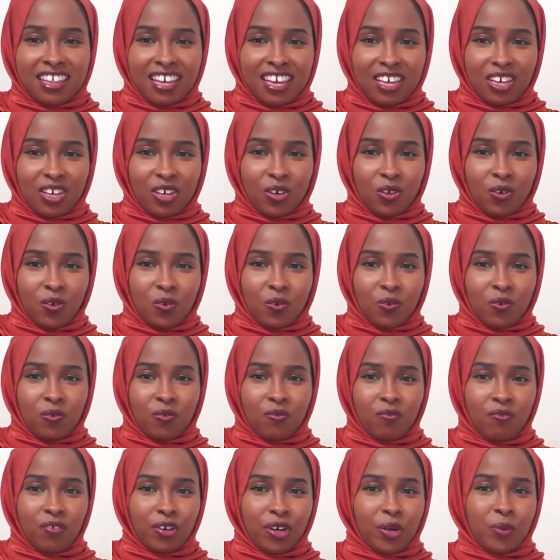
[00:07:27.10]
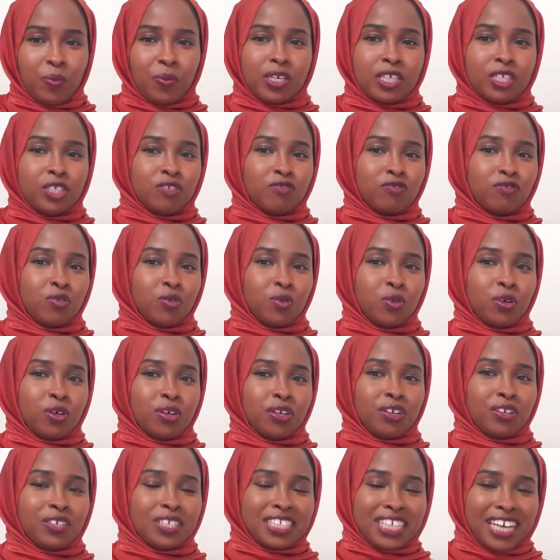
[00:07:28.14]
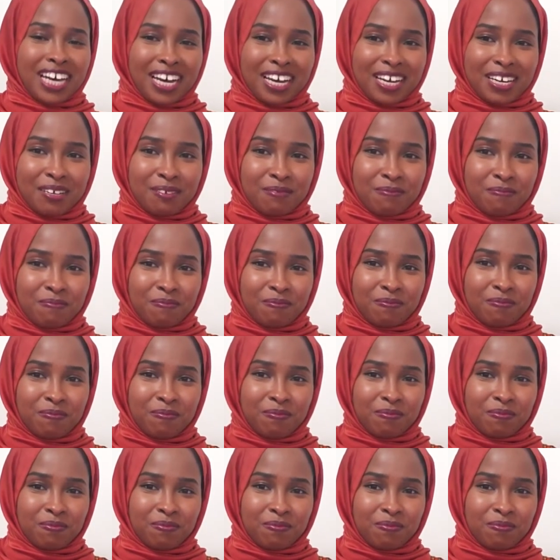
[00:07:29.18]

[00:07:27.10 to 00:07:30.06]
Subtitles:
Thank you very much for your time,